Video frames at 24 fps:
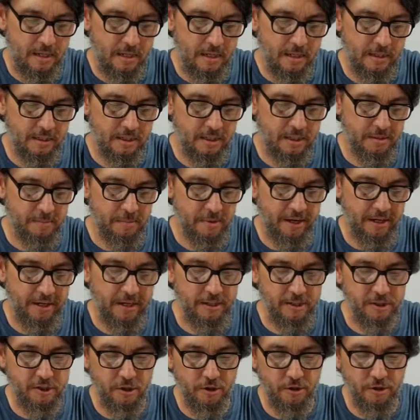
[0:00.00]
just
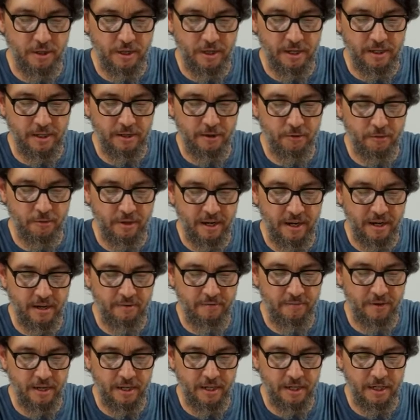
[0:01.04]
making sure that I don't
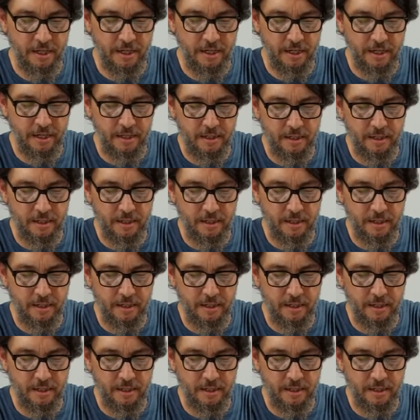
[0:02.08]
have any